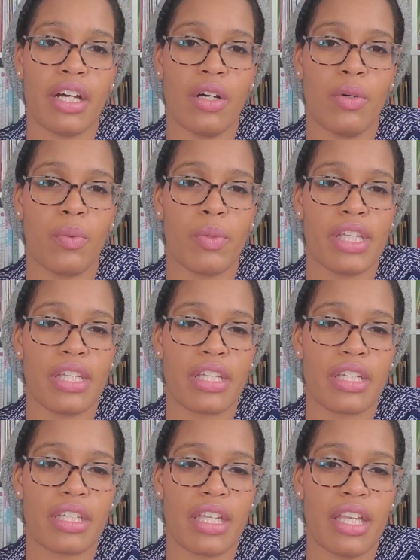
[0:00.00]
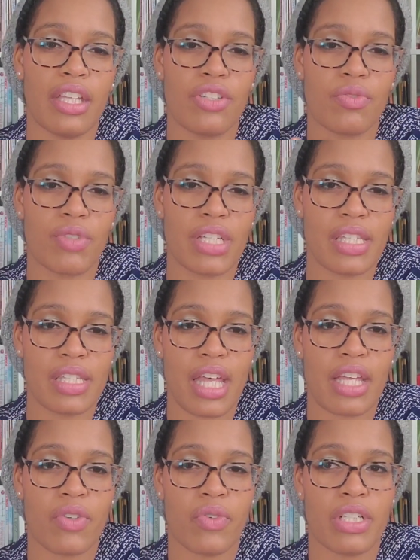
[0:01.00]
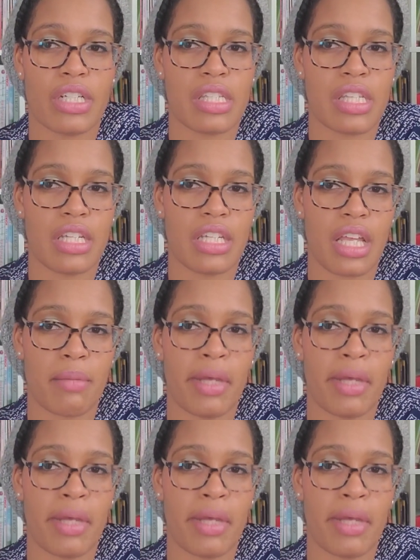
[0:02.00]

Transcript: a weekend reset on Sunday,